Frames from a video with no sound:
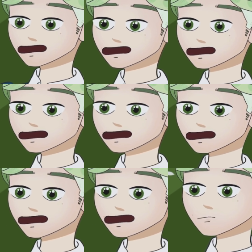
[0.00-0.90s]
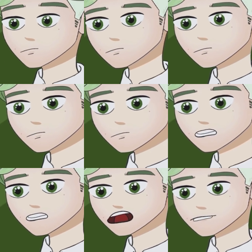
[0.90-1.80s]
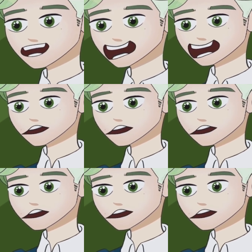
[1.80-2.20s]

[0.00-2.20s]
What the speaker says: that she was in on it. I told the guys